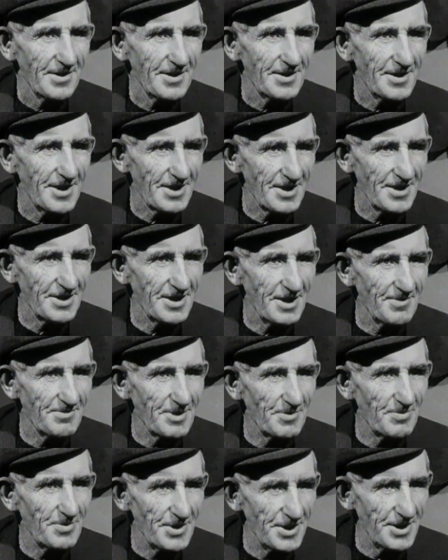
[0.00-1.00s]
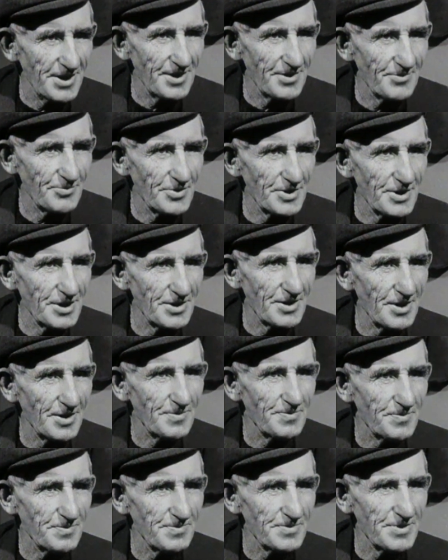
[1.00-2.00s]
And hardly able to play when
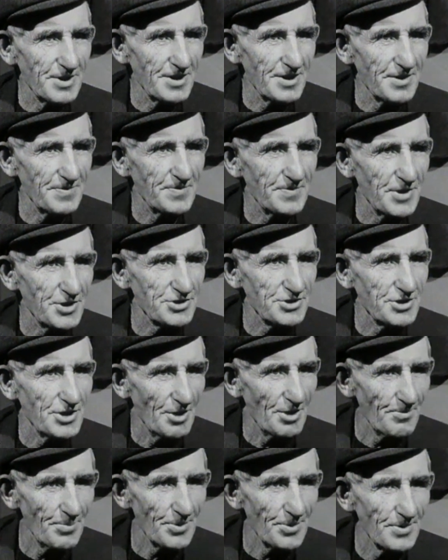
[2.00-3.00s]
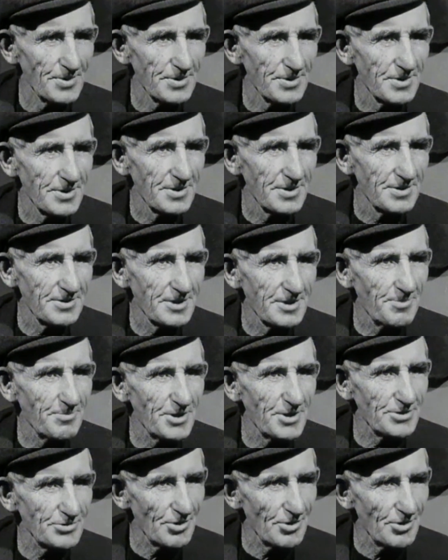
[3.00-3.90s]
it nearly finishing up. They'd be